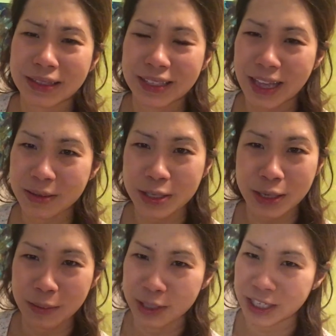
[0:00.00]
I'm so
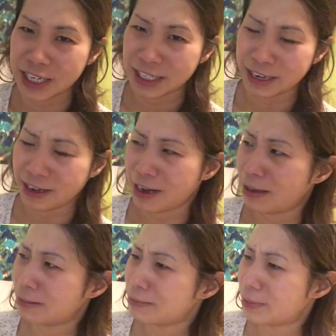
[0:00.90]
emotional right now,
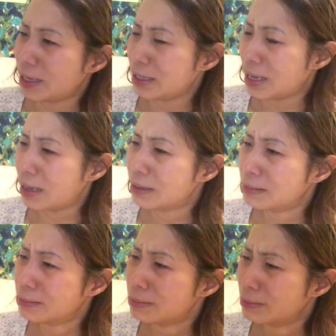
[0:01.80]
but yeah,
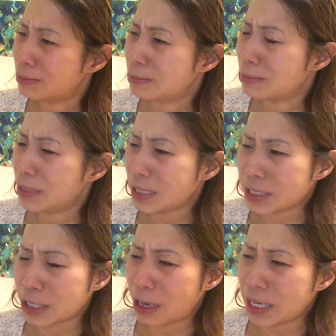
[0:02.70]
it's
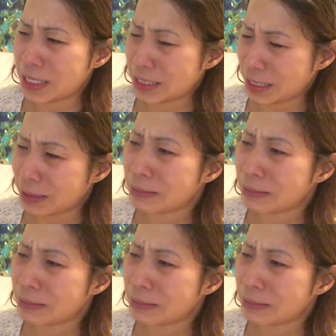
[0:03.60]
not easy.